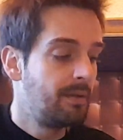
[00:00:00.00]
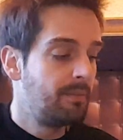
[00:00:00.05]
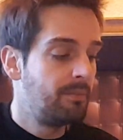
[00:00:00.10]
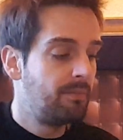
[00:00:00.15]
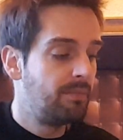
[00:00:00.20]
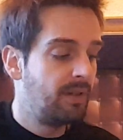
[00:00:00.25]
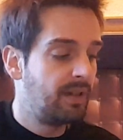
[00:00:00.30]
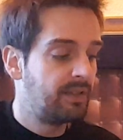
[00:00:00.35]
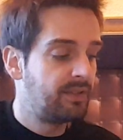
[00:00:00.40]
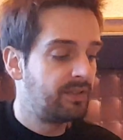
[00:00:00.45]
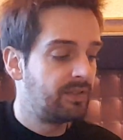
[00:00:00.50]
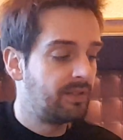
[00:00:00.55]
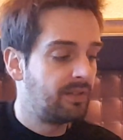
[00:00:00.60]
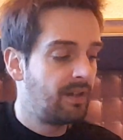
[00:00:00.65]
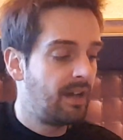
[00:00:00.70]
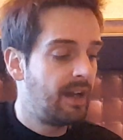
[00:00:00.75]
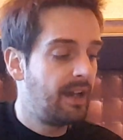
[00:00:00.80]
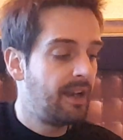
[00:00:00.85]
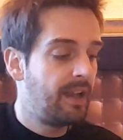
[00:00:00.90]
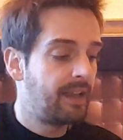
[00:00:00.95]
but
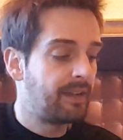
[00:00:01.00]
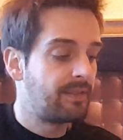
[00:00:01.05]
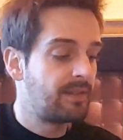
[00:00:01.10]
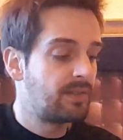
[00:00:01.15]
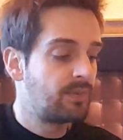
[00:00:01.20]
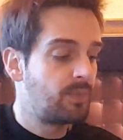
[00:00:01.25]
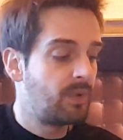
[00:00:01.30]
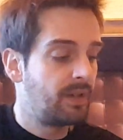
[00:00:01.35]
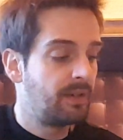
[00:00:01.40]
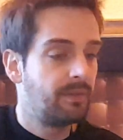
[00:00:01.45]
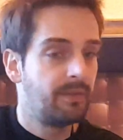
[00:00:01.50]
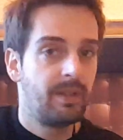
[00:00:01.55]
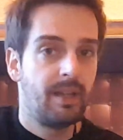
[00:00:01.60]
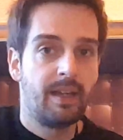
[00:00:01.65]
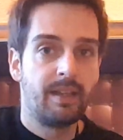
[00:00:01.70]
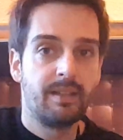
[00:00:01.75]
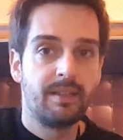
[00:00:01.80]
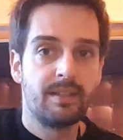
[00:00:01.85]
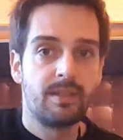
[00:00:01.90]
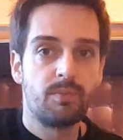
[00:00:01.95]
I like this one,
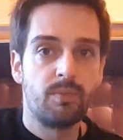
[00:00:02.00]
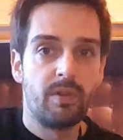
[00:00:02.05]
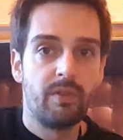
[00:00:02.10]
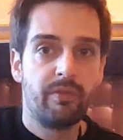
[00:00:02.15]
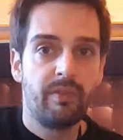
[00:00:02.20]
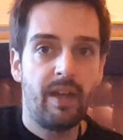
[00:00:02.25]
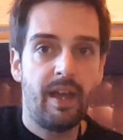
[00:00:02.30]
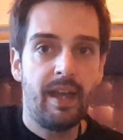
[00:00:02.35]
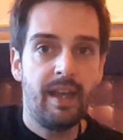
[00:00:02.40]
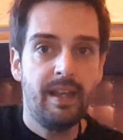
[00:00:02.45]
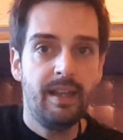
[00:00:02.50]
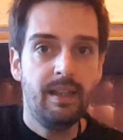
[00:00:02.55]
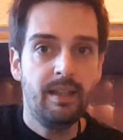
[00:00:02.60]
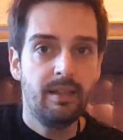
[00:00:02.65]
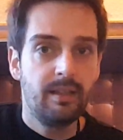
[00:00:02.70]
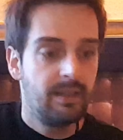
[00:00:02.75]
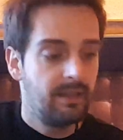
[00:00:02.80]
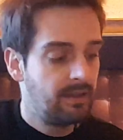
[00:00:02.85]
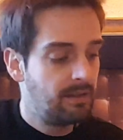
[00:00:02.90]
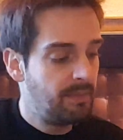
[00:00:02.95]
and it's with A
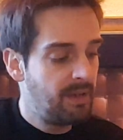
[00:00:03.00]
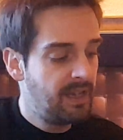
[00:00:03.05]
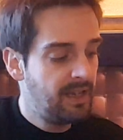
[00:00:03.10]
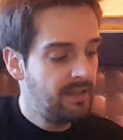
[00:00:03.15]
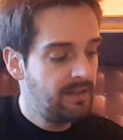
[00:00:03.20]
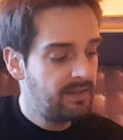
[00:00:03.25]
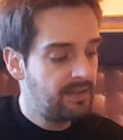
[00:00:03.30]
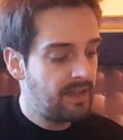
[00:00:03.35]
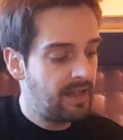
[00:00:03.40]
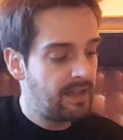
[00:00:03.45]
in the bass,